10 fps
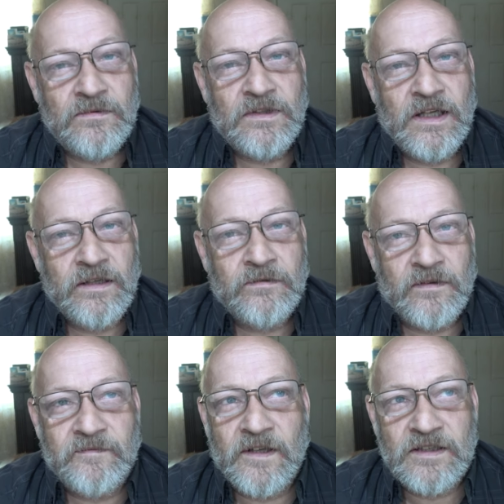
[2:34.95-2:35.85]
doing that
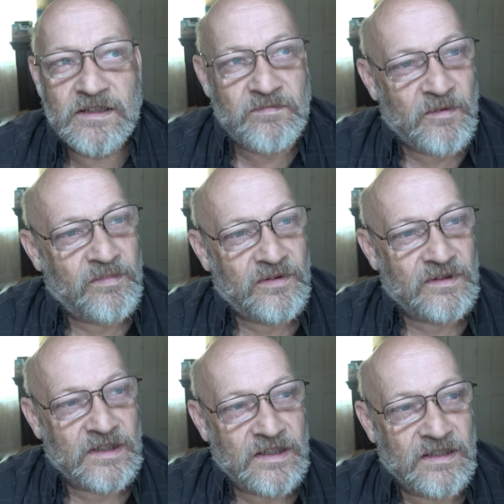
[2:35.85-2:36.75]
or have I just been
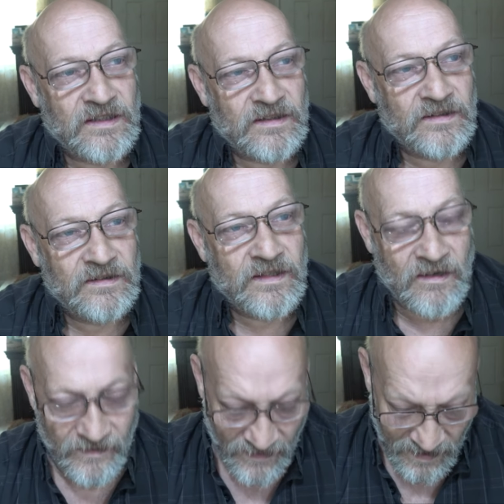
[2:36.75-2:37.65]
putting it in? No,
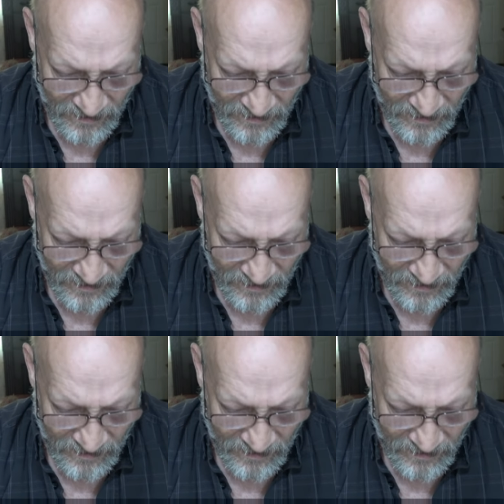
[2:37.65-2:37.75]
I think